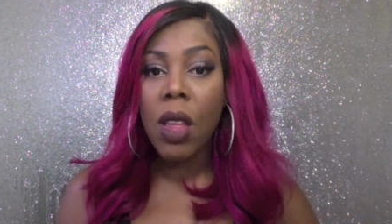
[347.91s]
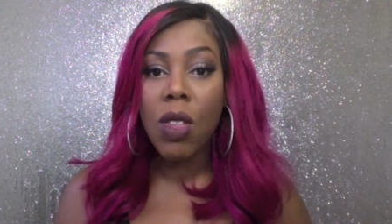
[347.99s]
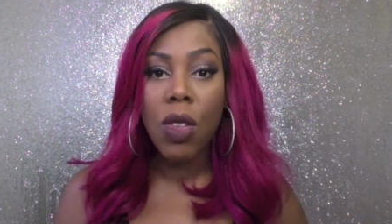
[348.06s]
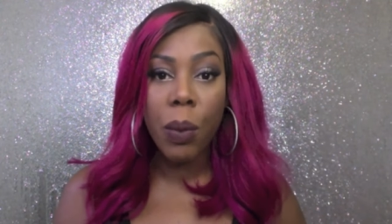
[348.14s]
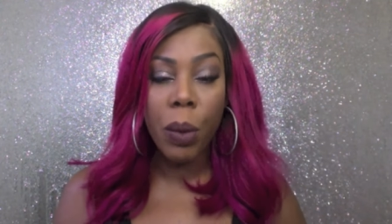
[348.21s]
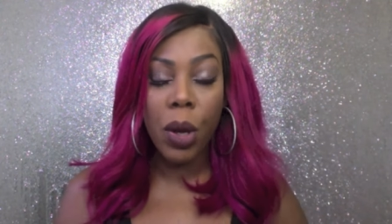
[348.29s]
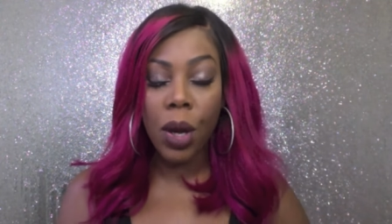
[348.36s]

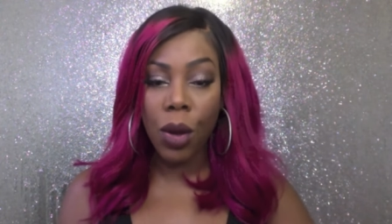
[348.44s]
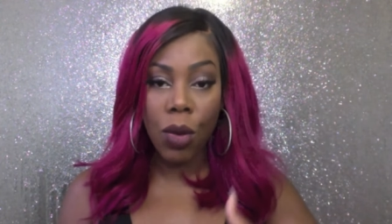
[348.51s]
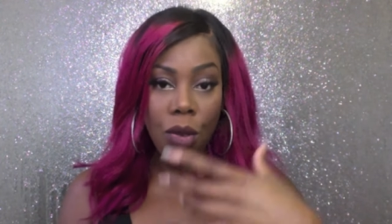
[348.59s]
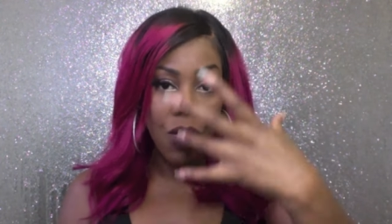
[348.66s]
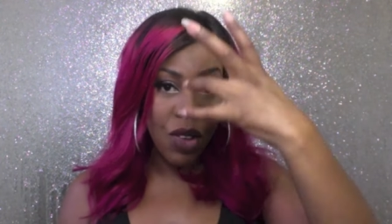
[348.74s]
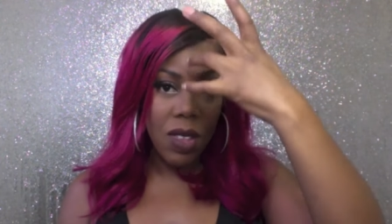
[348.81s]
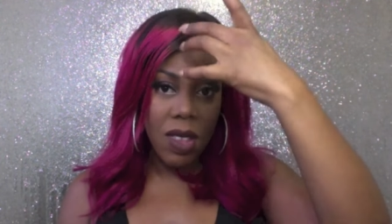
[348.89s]
Some girls
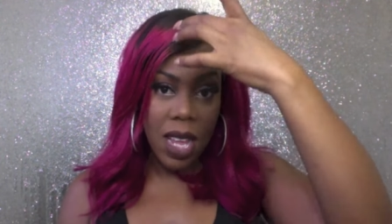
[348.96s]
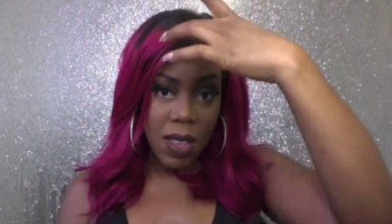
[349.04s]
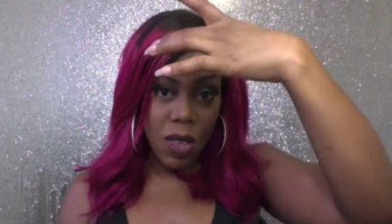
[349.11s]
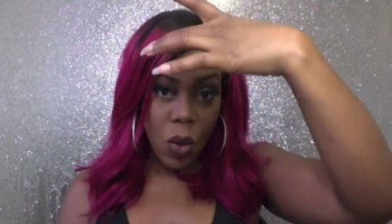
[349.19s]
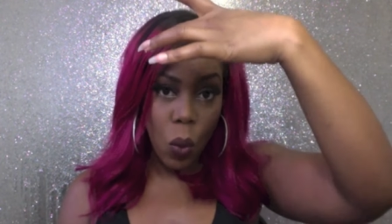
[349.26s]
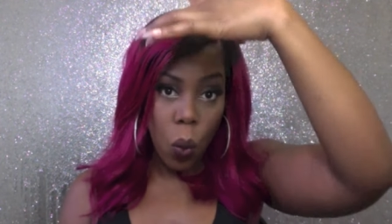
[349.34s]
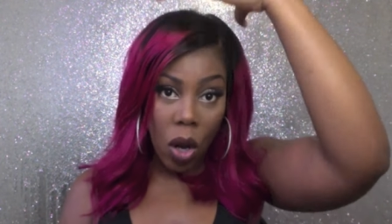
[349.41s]
just tend
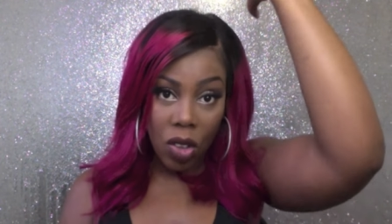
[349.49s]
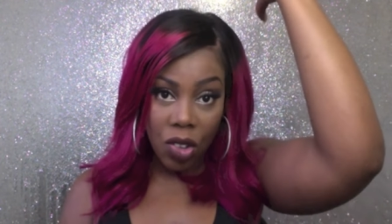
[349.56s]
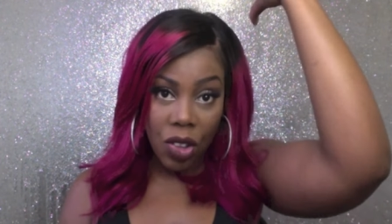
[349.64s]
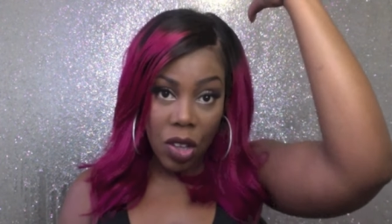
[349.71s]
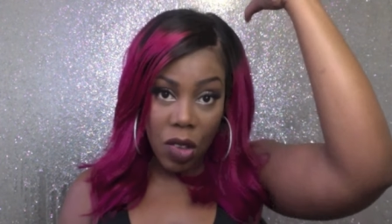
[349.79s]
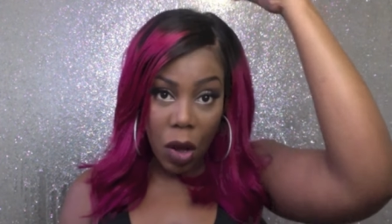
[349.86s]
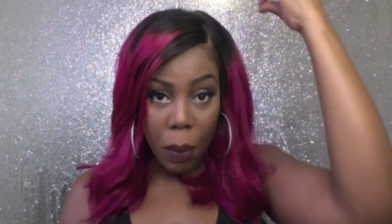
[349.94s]
to wash
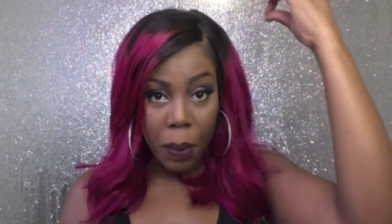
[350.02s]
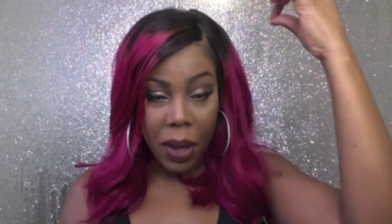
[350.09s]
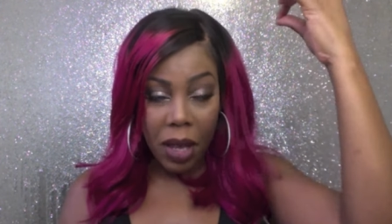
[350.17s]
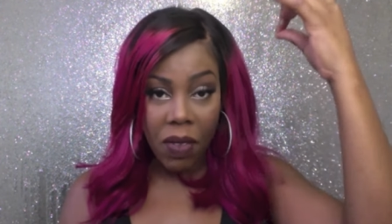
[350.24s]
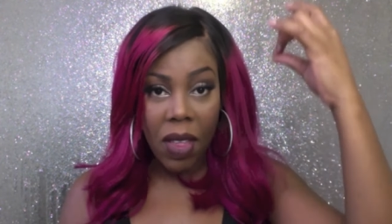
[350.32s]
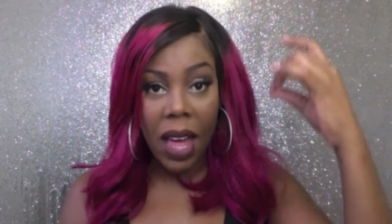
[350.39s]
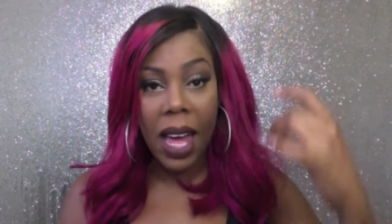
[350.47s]
the top bit
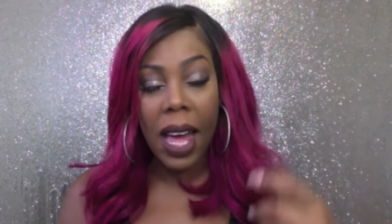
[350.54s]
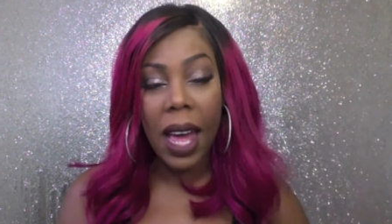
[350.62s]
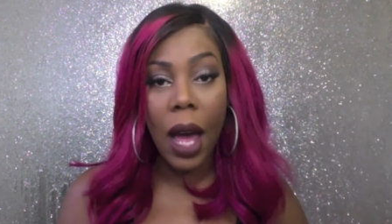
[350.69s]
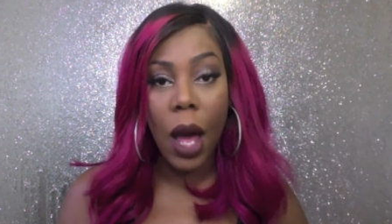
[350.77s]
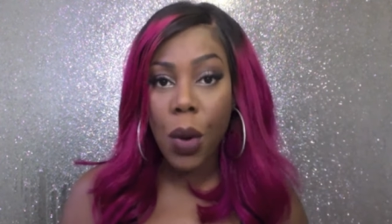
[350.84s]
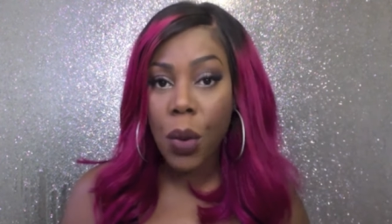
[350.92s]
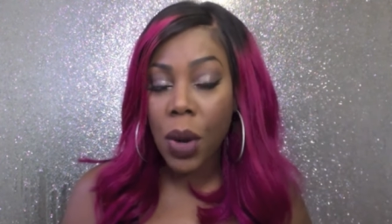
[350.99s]
of their hair
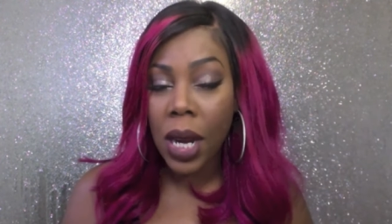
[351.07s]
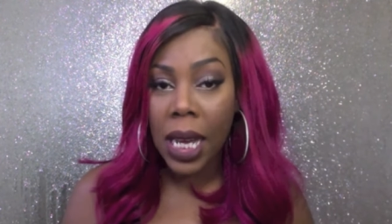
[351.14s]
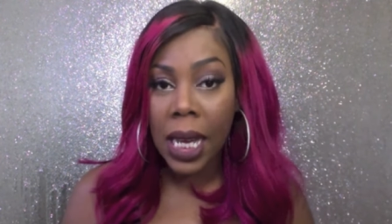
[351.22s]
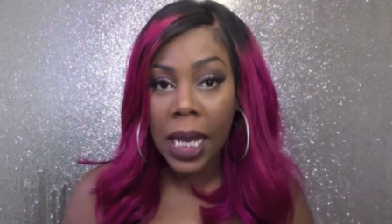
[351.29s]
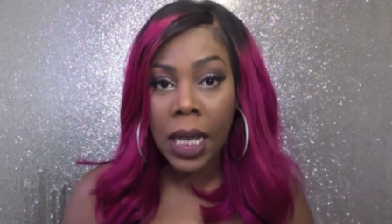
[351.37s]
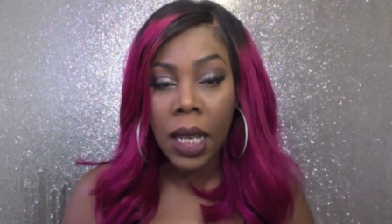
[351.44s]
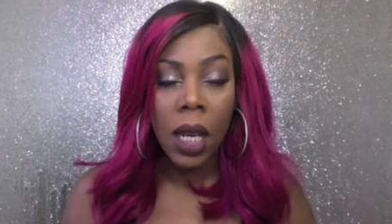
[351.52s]

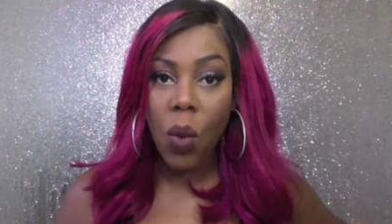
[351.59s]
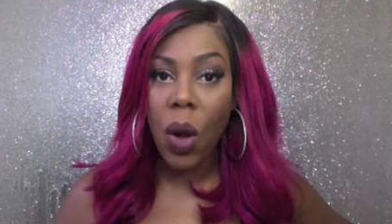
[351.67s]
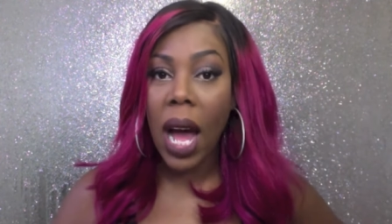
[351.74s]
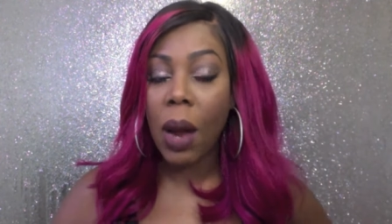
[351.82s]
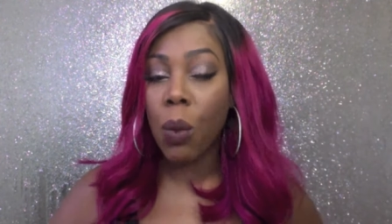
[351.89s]
only, and